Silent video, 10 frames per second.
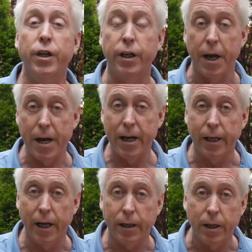in
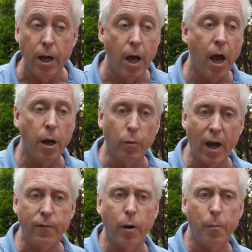Connecticut, and we
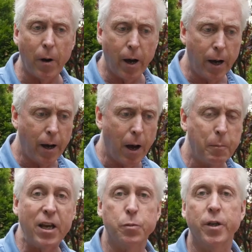have a, uh, a
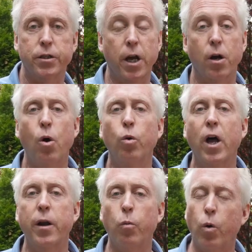basement that's got a whole
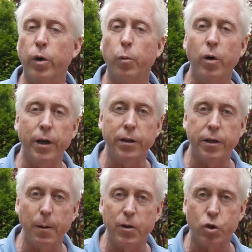lot of water, and we're going to
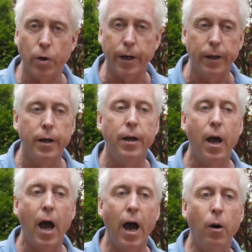demonstrate
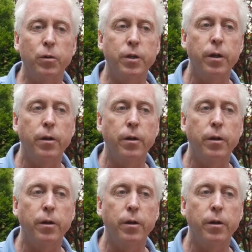how